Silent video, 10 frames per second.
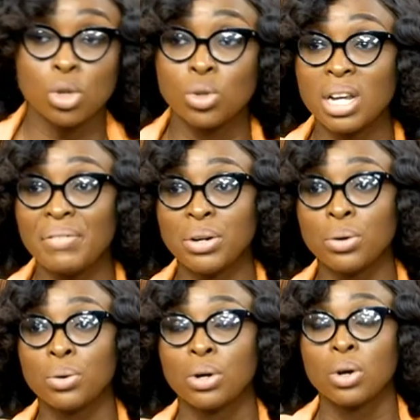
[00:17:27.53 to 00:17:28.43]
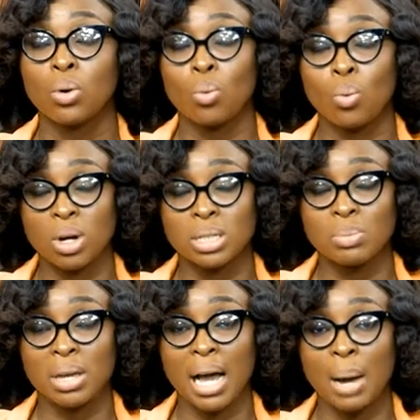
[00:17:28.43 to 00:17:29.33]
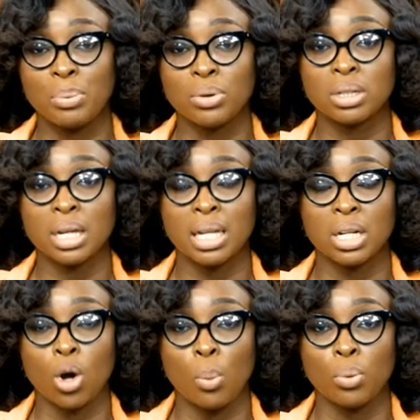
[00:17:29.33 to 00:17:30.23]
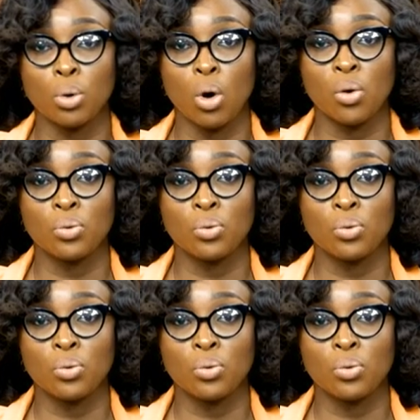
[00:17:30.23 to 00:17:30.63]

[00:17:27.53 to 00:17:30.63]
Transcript: So you never know everything what change. May happen everything in a couple of